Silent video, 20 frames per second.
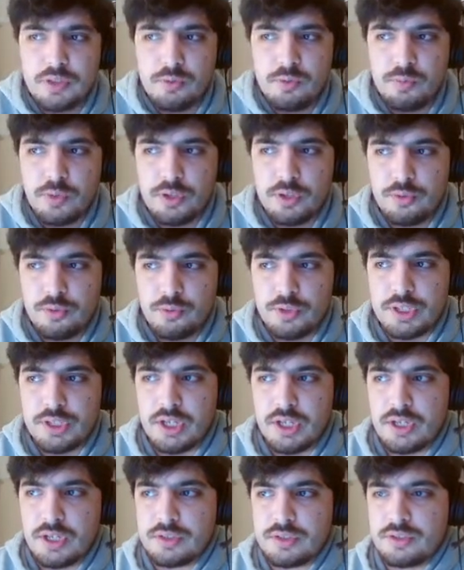are already doing
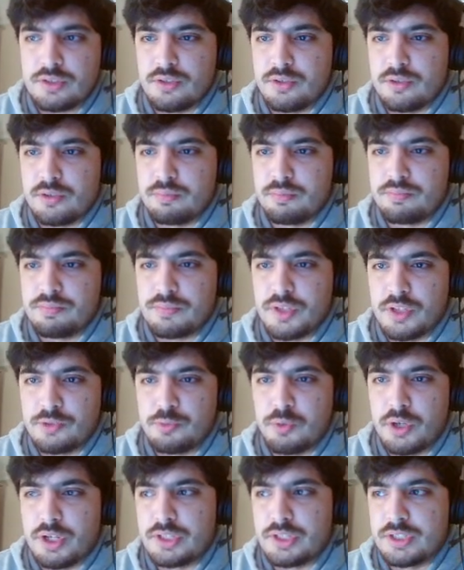that, so that's
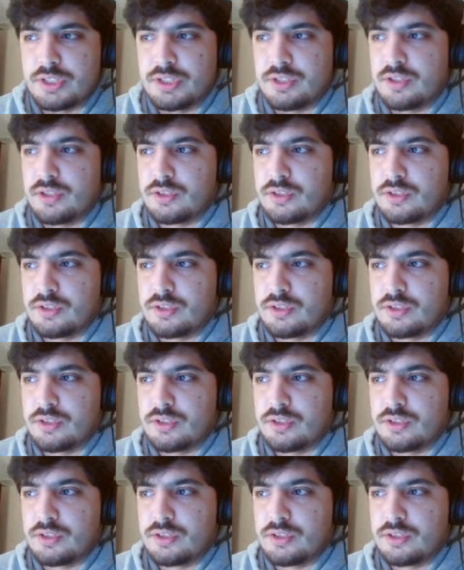why I didn't